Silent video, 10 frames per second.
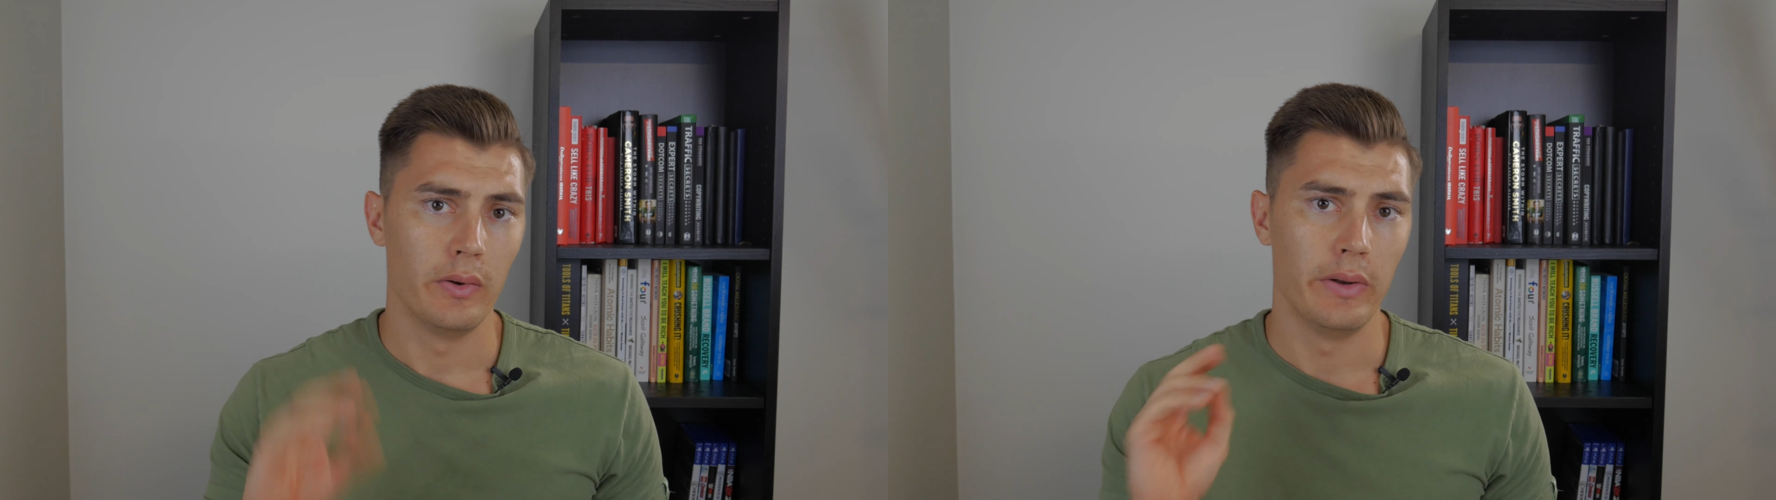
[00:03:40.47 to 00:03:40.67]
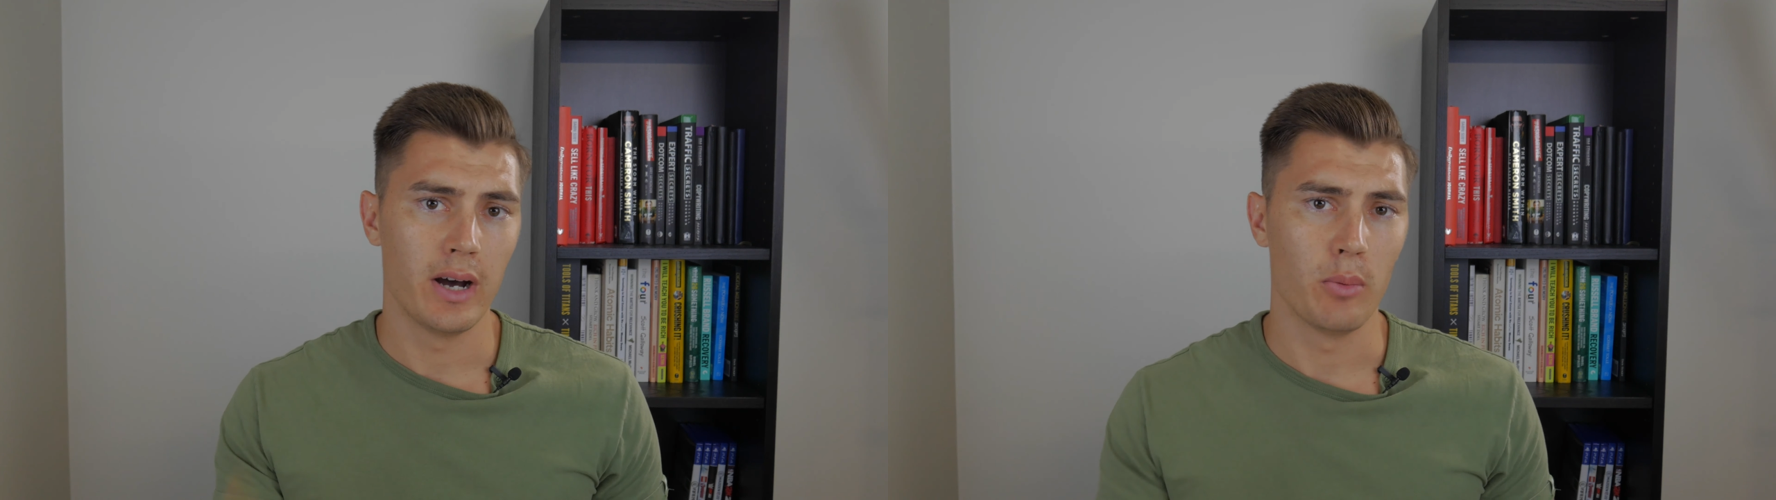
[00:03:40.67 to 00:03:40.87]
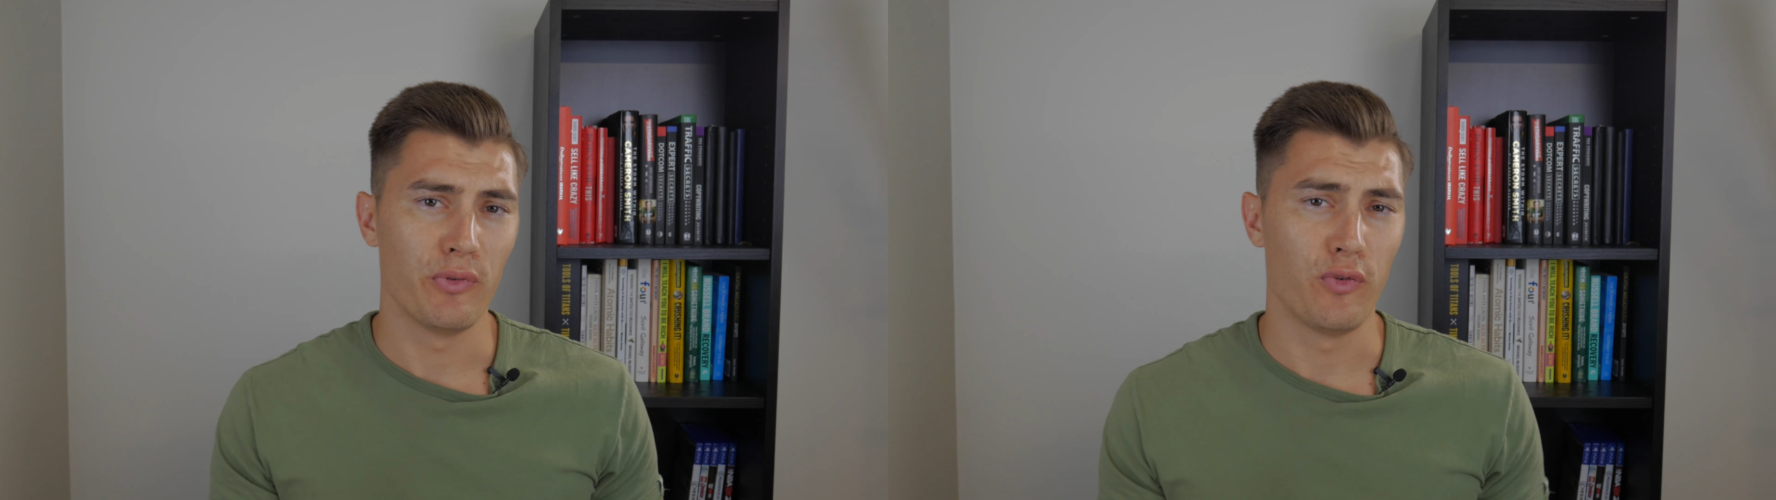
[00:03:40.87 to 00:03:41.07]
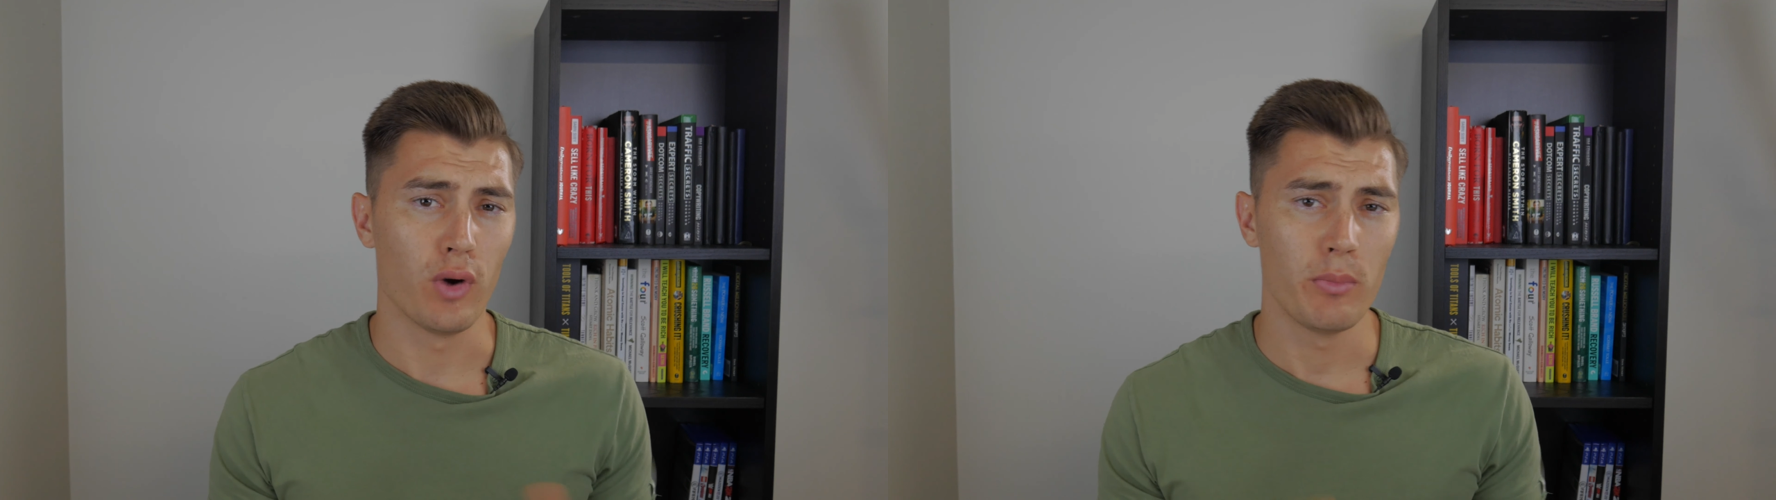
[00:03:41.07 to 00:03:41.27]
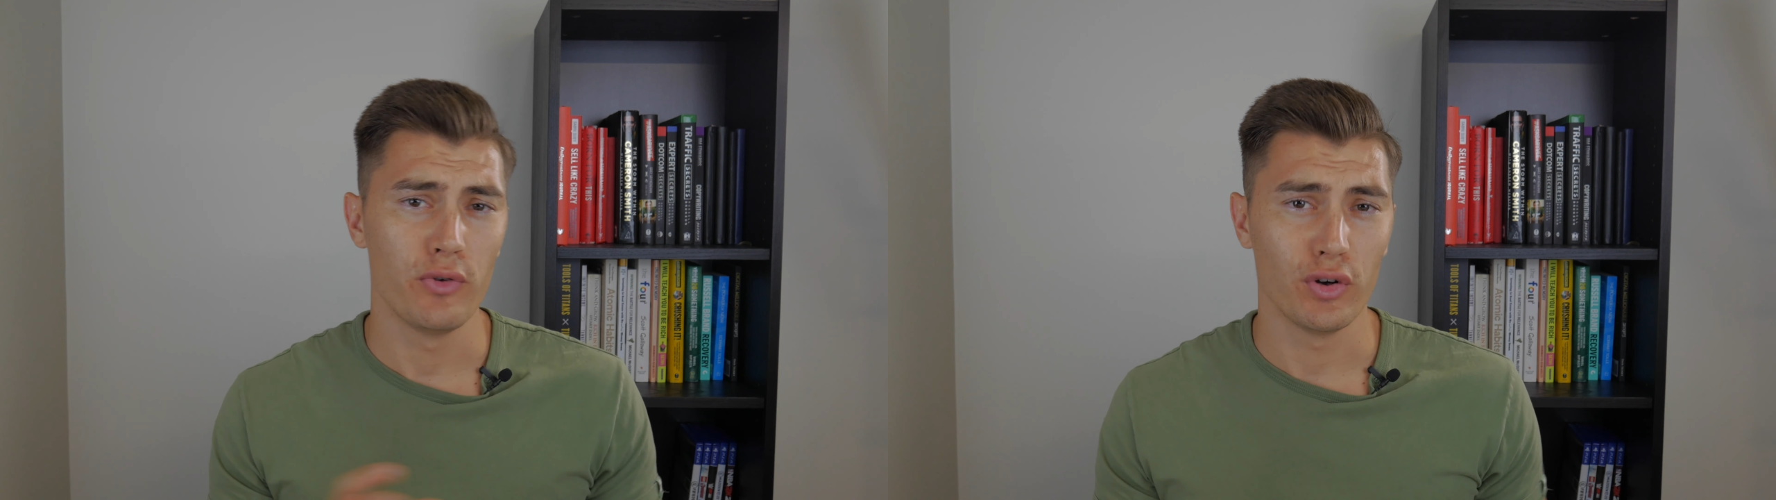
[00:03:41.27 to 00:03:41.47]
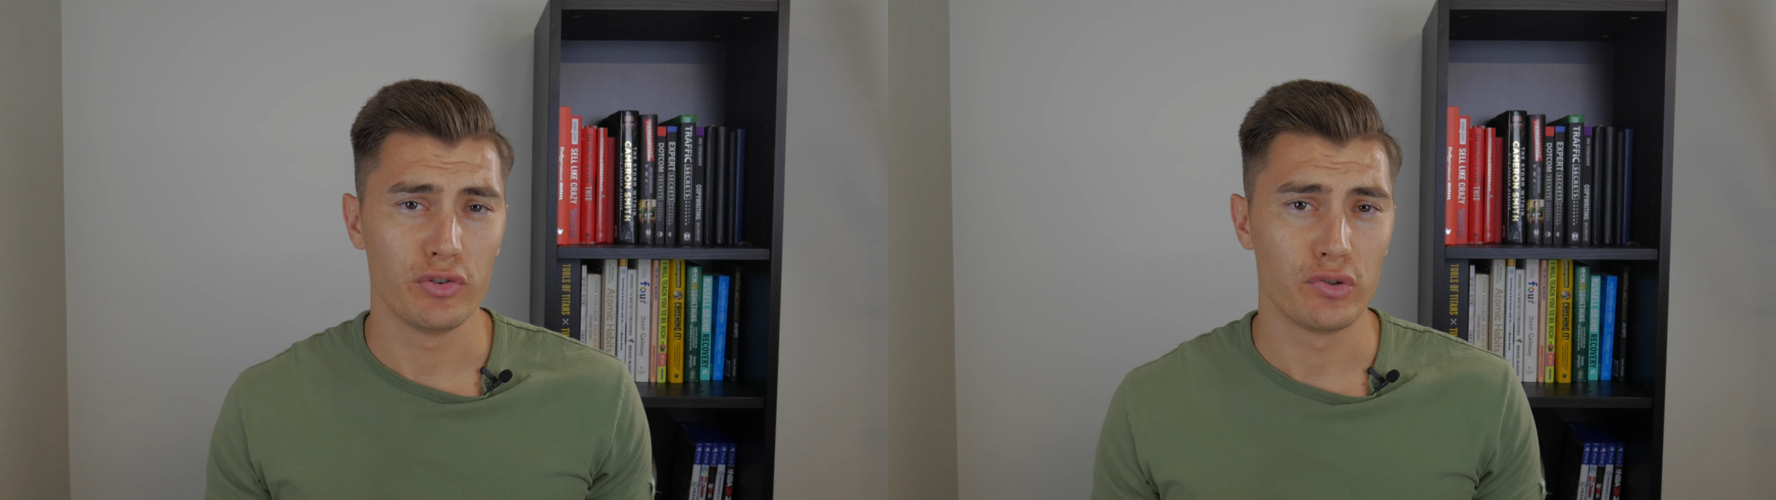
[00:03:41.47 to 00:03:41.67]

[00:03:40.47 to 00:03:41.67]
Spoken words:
Now, before I move on